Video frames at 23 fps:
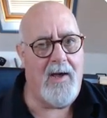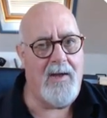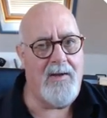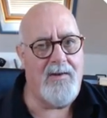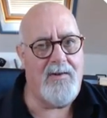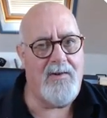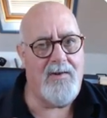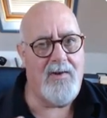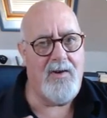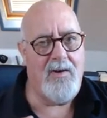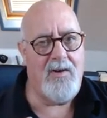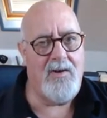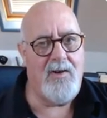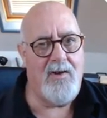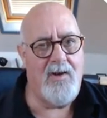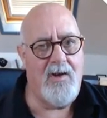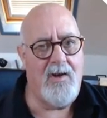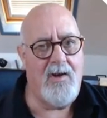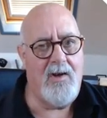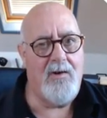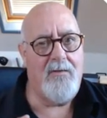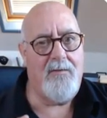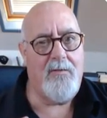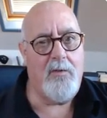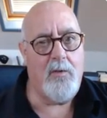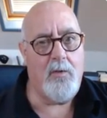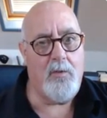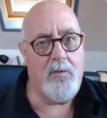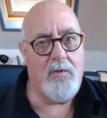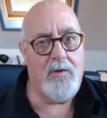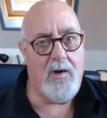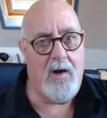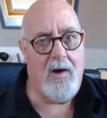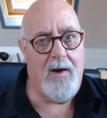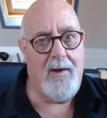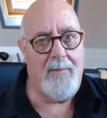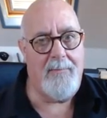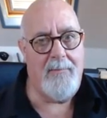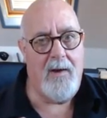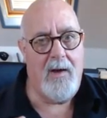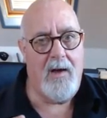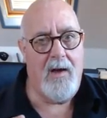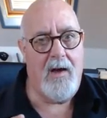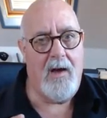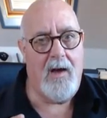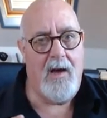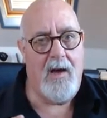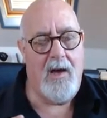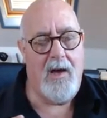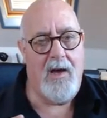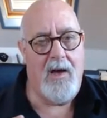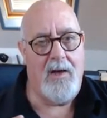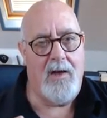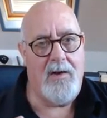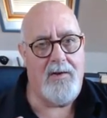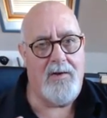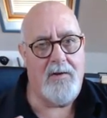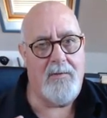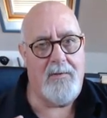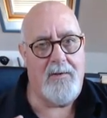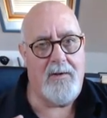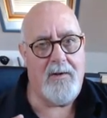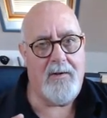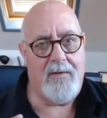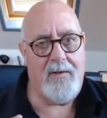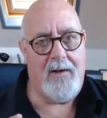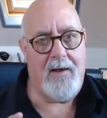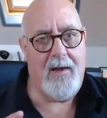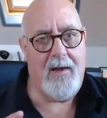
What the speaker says: and turn full-time, doing nothing